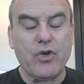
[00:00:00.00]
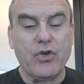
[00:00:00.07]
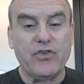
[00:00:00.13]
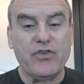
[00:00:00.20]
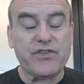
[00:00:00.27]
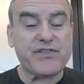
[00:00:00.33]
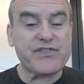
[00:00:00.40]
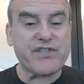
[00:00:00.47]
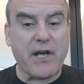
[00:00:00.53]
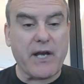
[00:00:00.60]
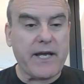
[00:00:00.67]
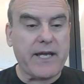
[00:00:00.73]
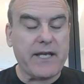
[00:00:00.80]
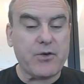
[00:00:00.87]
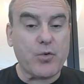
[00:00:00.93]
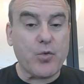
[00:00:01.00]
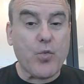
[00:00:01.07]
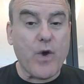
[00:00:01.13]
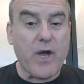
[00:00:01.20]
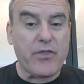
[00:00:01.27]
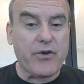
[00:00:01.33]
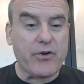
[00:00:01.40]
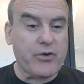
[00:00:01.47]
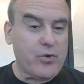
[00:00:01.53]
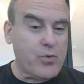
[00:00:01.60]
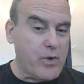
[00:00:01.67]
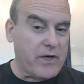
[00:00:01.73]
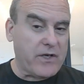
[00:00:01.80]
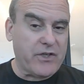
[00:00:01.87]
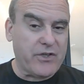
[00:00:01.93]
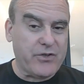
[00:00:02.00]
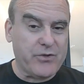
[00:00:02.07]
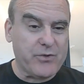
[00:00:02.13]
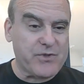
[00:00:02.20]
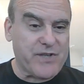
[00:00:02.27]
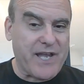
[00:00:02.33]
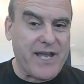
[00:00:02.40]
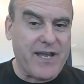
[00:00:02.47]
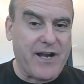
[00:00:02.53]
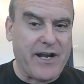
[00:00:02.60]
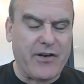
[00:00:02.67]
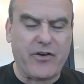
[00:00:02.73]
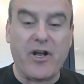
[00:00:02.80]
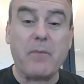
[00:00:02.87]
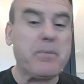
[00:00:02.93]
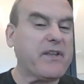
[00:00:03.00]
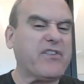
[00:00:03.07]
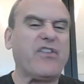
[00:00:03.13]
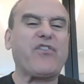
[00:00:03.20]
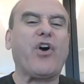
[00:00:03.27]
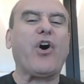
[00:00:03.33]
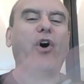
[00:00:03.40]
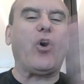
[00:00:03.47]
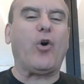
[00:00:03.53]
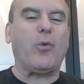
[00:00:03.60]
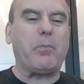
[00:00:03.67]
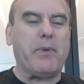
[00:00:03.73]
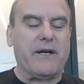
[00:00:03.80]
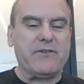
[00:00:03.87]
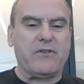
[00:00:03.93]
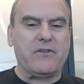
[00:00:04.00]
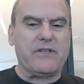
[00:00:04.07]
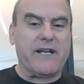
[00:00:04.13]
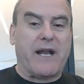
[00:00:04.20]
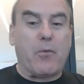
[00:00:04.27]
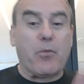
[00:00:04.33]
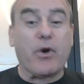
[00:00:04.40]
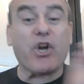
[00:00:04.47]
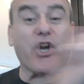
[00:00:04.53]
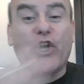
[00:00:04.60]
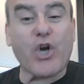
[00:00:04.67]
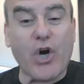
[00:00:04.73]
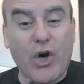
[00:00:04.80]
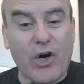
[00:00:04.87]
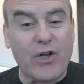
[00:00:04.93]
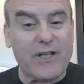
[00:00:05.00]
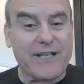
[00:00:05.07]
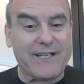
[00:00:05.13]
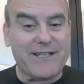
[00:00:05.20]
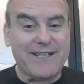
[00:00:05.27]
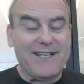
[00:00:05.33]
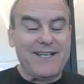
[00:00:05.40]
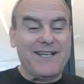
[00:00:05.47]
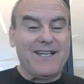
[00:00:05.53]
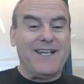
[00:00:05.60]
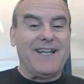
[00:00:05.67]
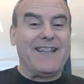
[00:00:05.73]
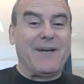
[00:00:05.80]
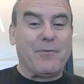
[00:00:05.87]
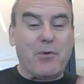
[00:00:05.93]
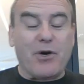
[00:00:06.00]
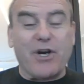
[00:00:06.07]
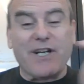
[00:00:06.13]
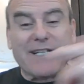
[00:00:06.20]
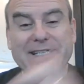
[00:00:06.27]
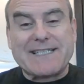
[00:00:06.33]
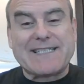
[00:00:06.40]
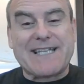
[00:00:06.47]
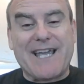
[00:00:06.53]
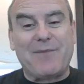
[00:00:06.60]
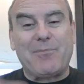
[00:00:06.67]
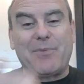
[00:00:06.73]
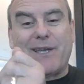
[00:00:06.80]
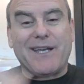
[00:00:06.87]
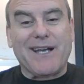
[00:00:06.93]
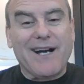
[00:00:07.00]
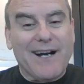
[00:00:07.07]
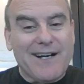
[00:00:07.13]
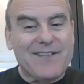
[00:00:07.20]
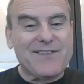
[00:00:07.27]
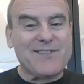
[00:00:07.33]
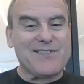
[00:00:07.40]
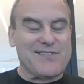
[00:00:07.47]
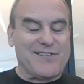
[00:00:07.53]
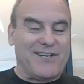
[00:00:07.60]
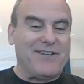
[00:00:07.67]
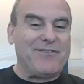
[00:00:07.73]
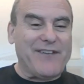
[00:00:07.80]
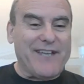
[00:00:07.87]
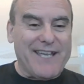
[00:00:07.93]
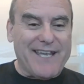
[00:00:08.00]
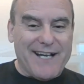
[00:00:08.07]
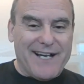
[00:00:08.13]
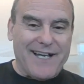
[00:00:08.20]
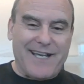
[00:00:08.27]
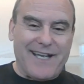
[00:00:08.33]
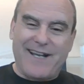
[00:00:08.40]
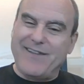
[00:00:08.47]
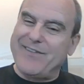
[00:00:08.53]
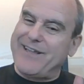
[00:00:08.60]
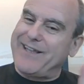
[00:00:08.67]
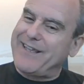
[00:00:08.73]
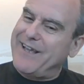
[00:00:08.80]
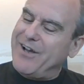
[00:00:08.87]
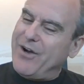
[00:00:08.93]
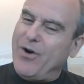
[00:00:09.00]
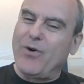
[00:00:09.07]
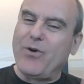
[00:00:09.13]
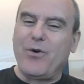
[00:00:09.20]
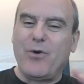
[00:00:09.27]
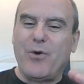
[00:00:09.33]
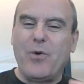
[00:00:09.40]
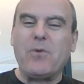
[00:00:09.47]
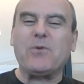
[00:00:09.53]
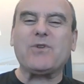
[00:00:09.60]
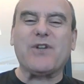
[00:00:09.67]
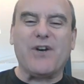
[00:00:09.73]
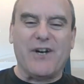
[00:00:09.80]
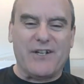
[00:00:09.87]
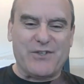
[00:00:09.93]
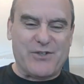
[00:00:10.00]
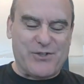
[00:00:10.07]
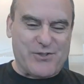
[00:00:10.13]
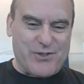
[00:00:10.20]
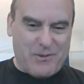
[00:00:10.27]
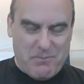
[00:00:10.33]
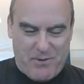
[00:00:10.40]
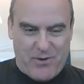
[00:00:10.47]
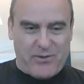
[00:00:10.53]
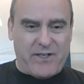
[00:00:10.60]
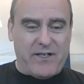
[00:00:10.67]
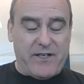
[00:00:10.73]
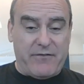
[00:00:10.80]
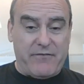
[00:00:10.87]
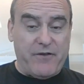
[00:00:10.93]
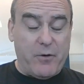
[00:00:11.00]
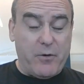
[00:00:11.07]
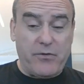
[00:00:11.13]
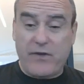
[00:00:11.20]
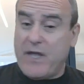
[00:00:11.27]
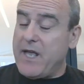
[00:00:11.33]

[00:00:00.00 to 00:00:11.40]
decide whether you want to use AI or not, because it's all bundled in. And we're going to call it that. We're going to say because of AI. I'm like, hold on just a moment here, folks.